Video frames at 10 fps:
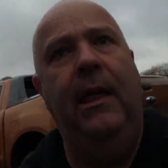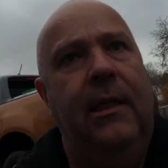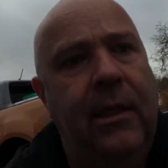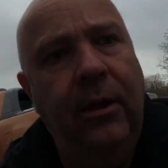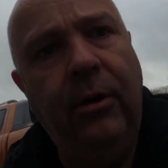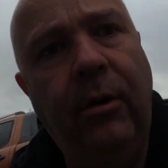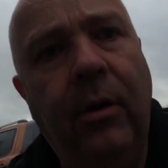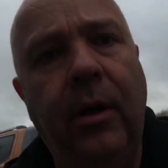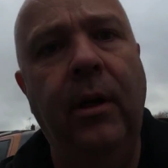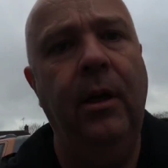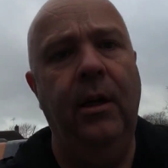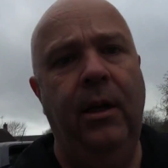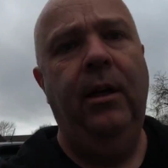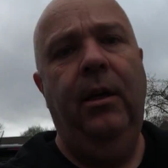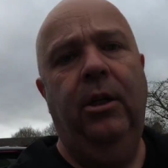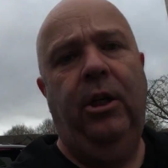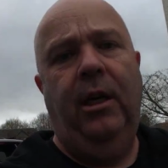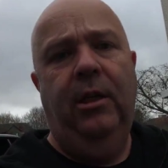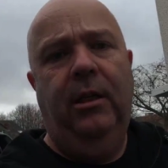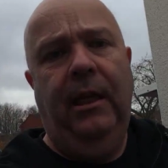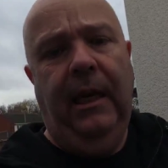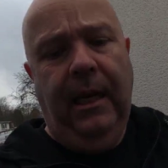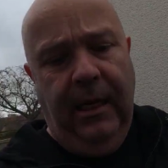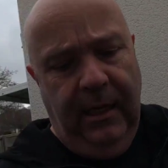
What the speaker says: need to change the